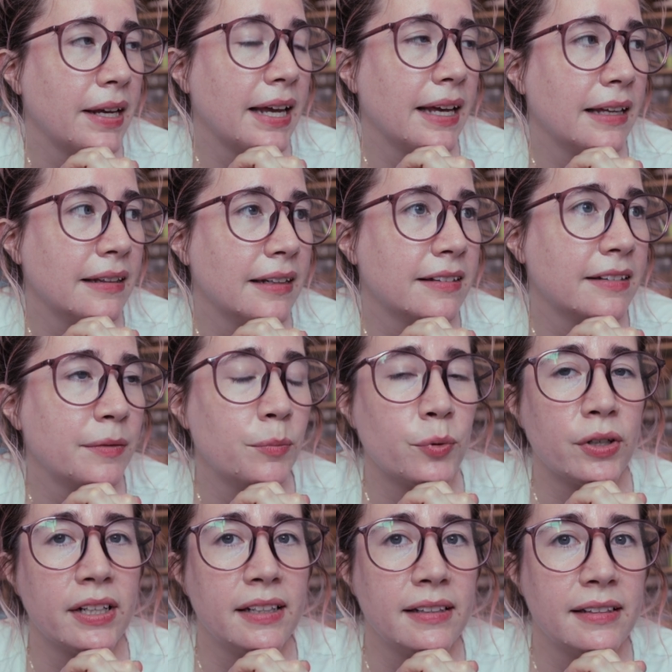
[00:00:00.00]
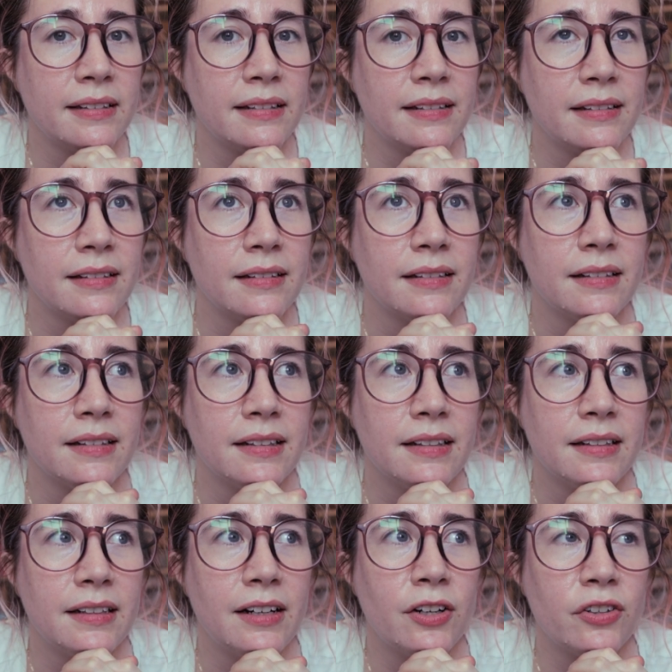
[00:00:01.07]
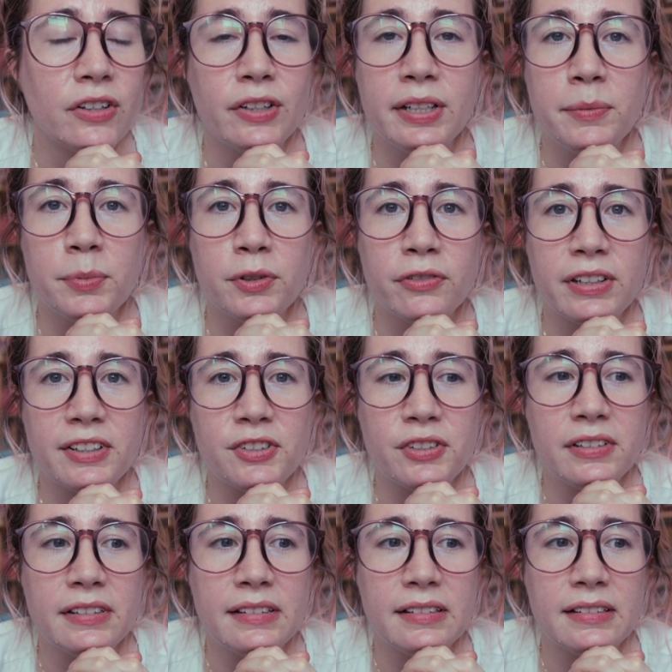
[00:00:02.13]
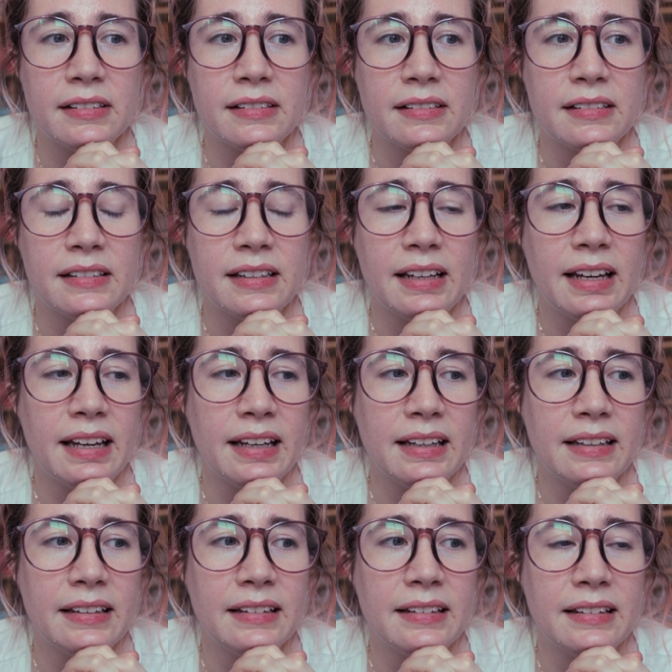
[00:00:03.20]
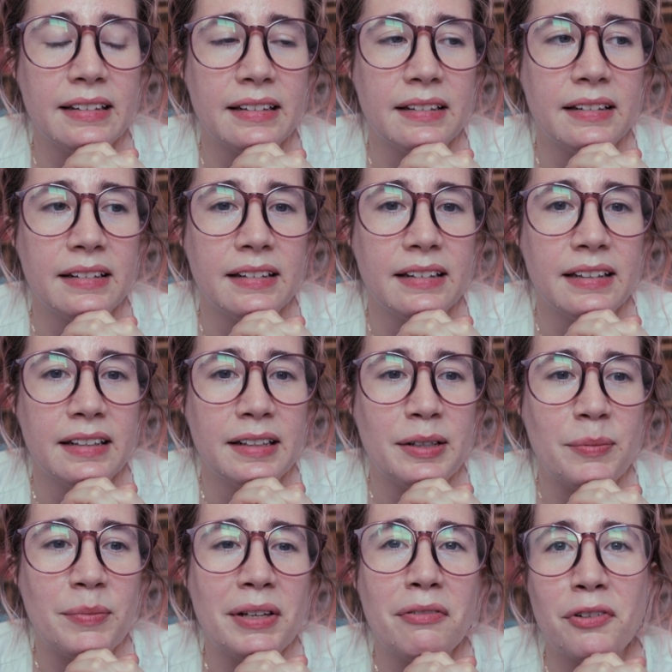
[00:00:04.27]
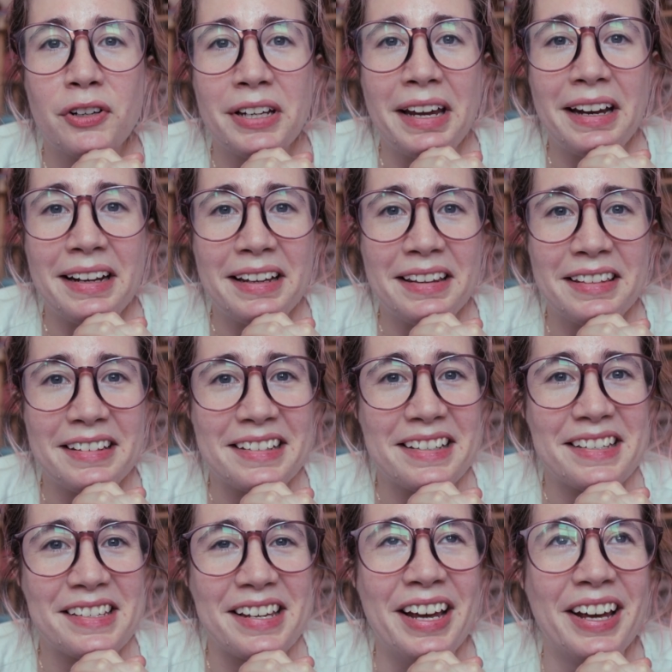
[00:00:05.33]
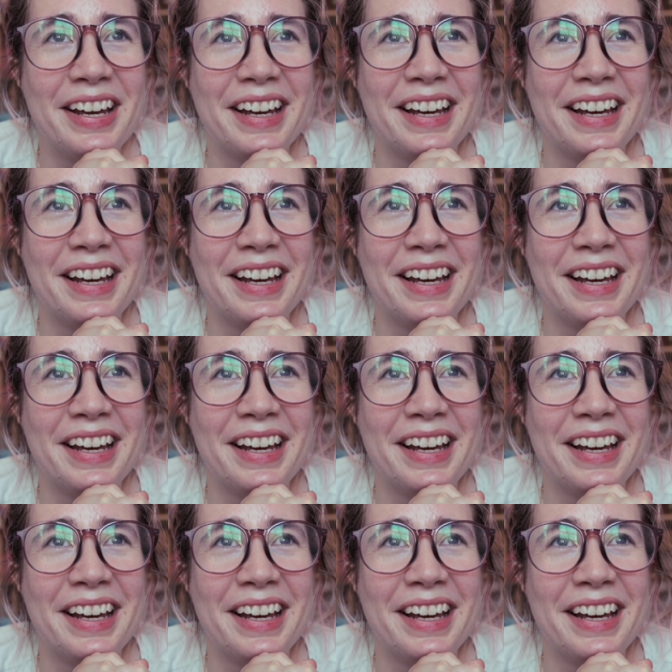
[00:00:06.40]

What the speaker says: let's embrace our imperfections and me forgetting things.